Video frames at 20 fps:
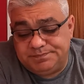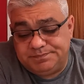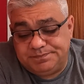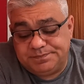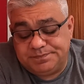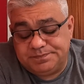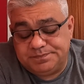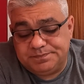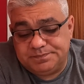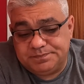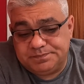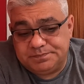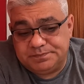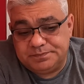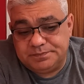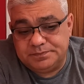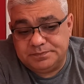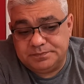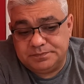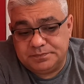
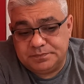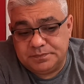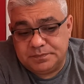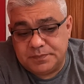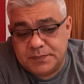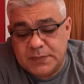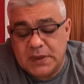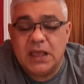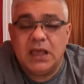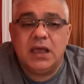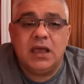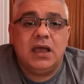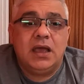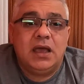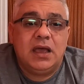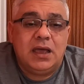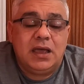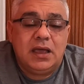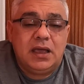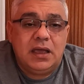
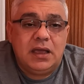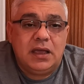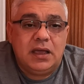(no one is talking)